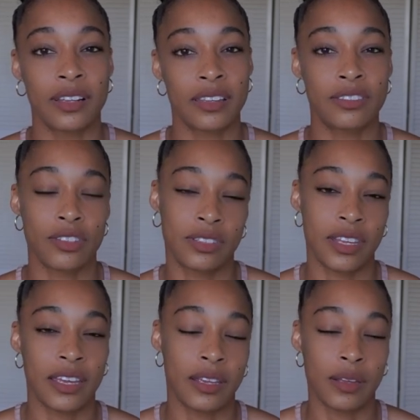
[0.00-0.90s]
let's just
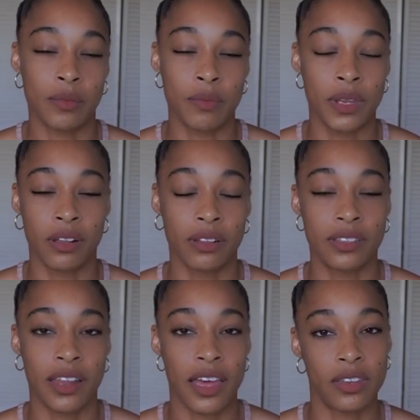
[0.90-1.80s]
say middle to
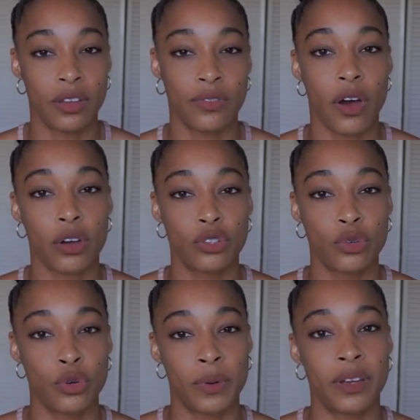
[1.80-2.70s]
the end of
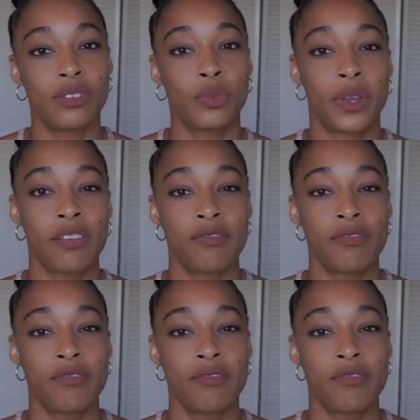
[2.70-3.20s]
October is when I